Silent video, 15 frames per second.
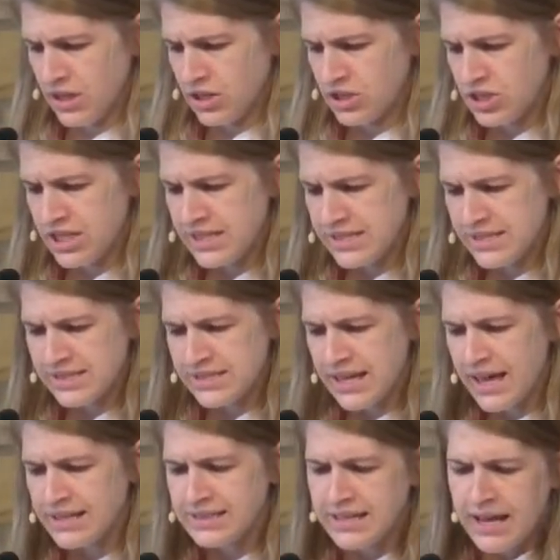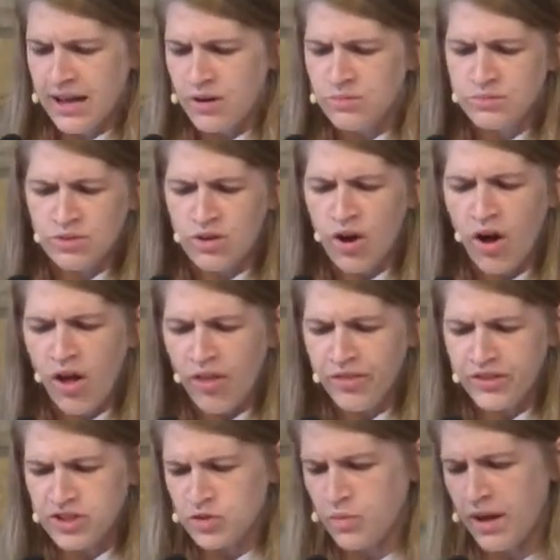Jesus sat down, called
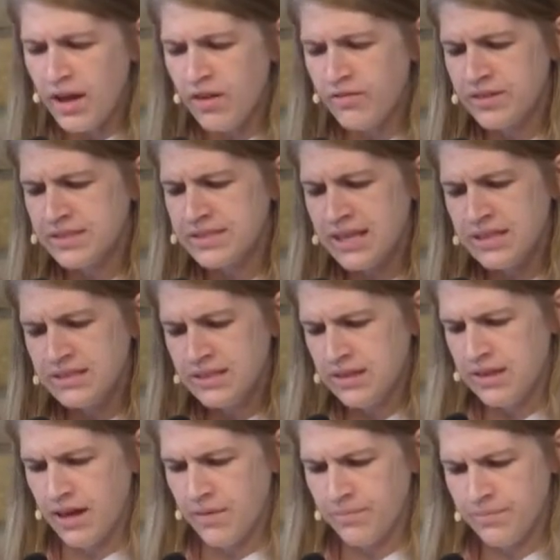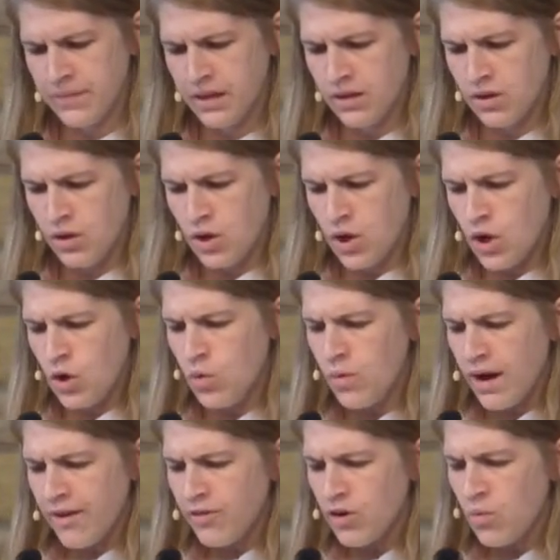the 12, and said to them,
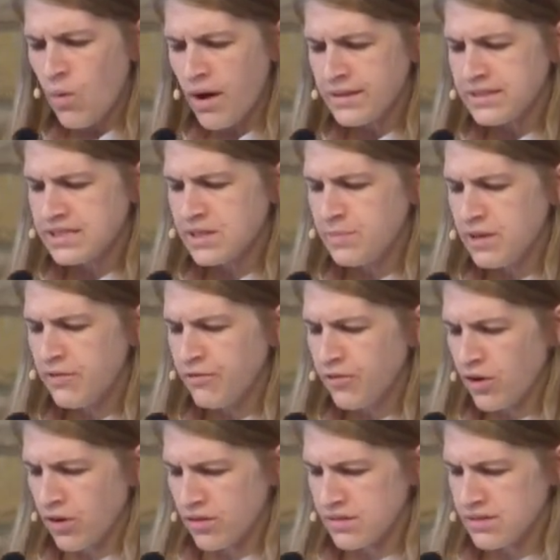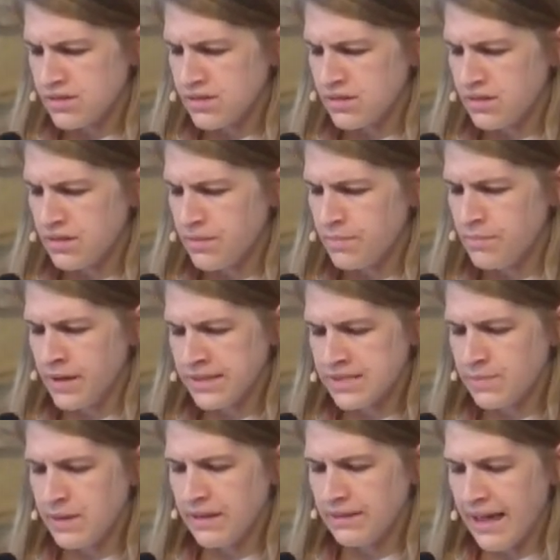"Whoever wants to be first
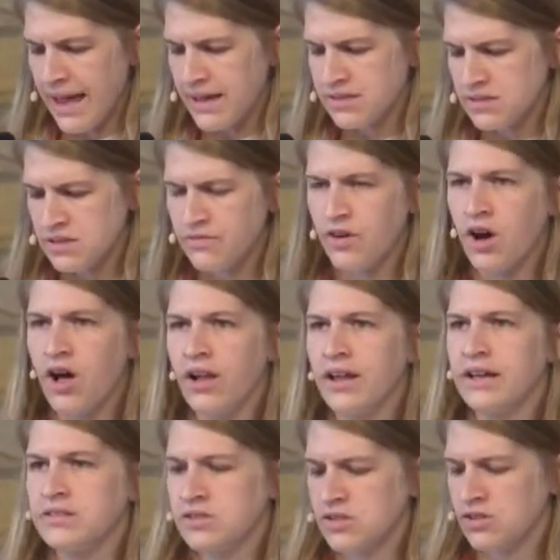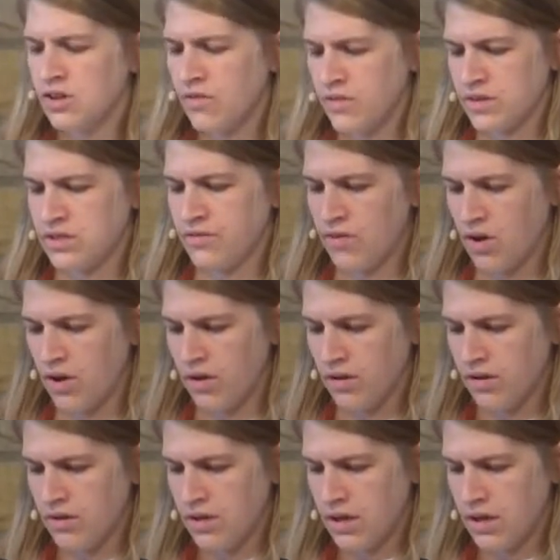must be last of all and servant of all."